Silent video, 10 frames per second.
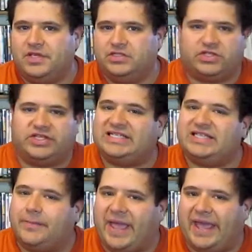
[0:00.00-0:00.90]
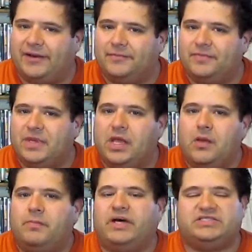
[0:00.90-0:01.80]
So that's not bad.
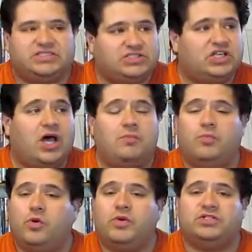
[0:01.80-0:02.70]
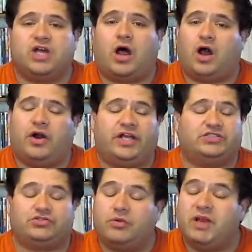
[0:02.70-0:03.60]
But some movies are
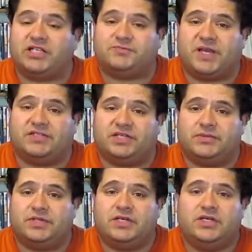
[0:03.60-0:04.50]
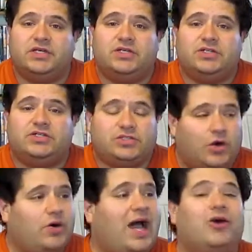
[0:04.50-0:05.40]
extremely expensive.
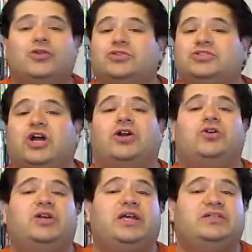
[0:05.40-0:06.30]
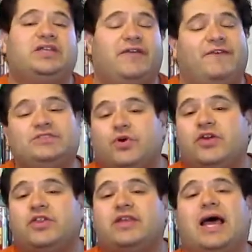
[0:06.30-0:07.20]
So I'm going to start doing this. If it's
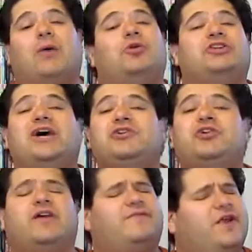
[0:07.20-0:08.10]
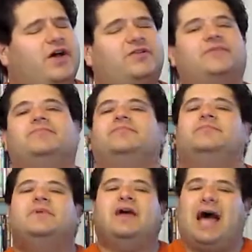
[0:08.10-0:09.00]
worth it, I will tell you. If not,
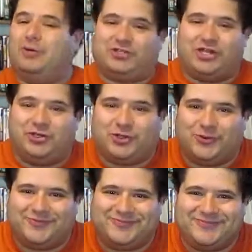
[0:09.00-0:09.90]
I will tell you too.